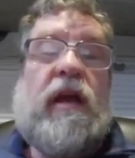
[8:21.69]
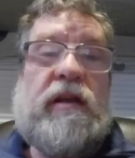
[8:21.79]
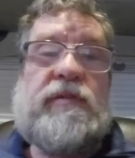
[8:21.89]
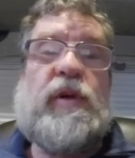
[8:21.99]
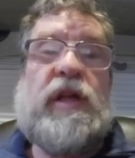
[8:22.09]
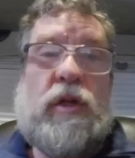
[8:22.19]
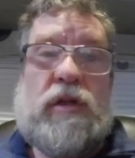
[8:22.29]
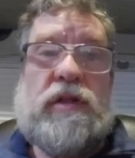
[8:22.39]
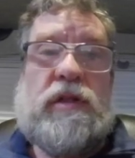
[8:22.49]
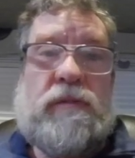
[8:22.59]
It's pretty
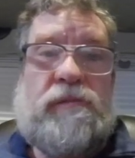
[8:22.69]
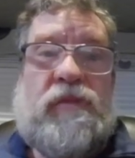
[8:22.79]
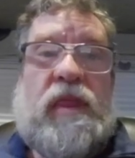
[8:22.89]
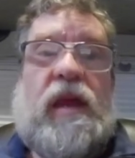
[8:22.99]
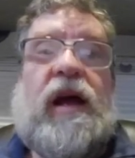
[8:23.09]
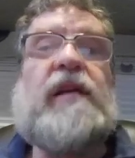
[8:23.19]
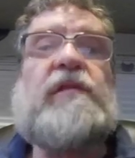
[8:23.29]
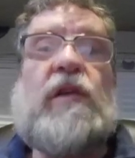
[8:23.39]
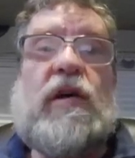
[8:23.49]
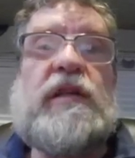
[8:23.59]
good, as
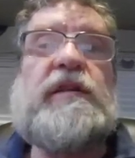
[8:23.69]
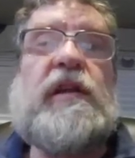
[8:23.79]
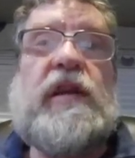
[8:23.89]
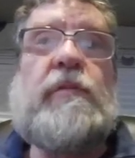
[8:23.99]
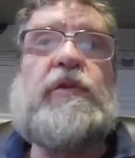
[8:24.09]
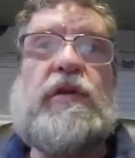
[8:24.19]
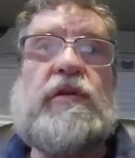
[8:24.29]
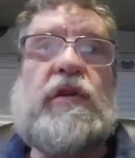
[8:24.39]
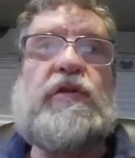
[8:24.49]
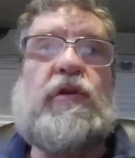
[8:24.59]
long as the temperature
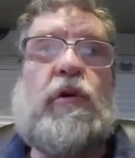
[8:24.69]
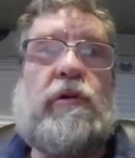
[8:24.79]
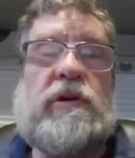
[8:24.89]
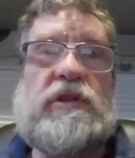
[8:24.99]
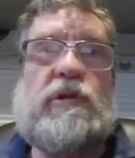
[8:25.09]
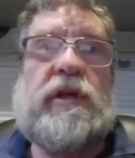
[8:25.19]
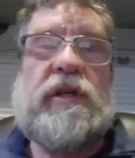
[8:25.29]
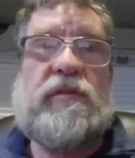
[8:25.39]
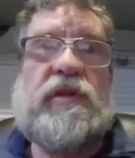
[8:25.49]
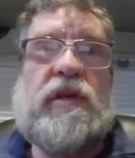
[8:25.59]
doesn't go to
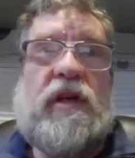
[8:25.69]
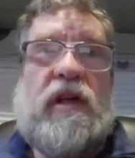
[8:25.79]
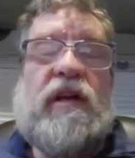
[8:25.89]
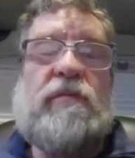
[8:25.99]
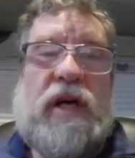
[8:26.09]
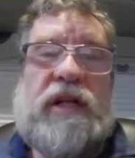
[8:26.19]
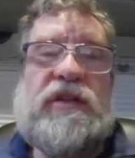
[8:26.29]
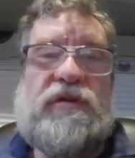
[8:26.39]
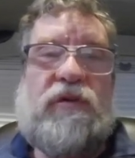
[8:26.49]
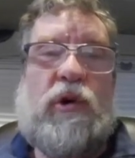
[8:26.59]
extremes.
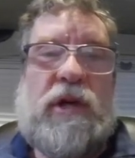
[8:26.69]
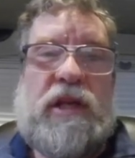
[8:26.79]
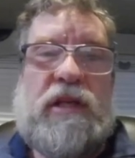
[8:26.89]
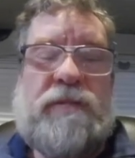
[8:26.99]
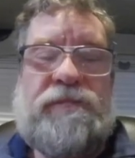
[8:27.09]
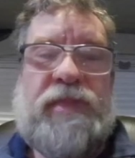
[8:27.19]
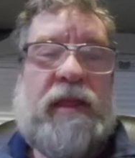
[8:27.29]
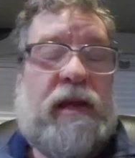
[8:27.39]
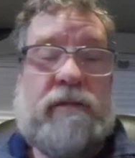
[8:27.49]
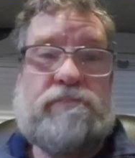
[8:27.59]
Minus 40,
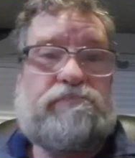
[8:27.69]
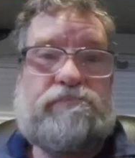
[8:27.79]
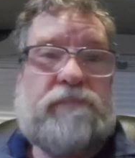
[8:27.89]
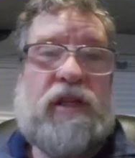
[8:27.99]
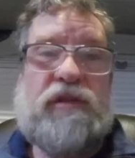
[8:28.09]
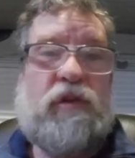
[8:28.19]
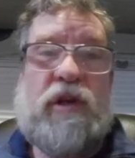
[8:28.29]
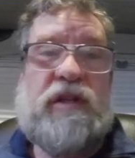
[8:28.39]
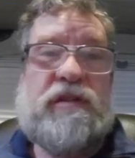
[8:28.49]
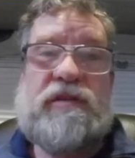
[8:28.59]
and minus
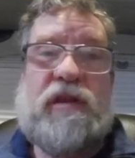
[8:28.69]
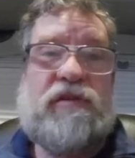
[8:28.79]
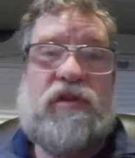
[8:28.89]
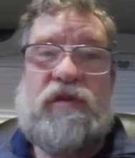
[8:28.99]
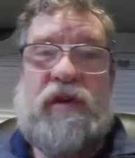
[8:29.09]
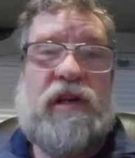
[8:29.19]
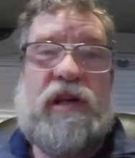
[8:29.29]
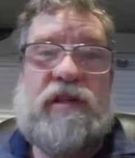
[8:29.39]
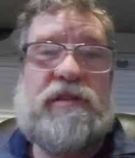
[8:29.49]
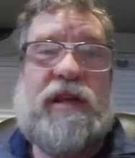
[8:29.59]
40 is Celsius,
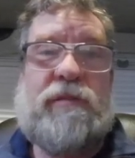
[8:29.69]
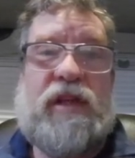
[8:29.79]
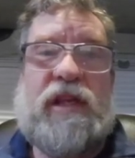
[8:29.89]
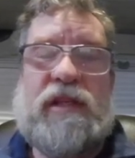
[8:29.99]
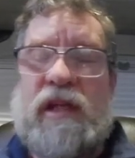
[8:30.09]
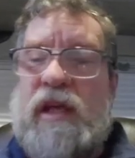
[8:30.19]
Fahrenheit, same thing.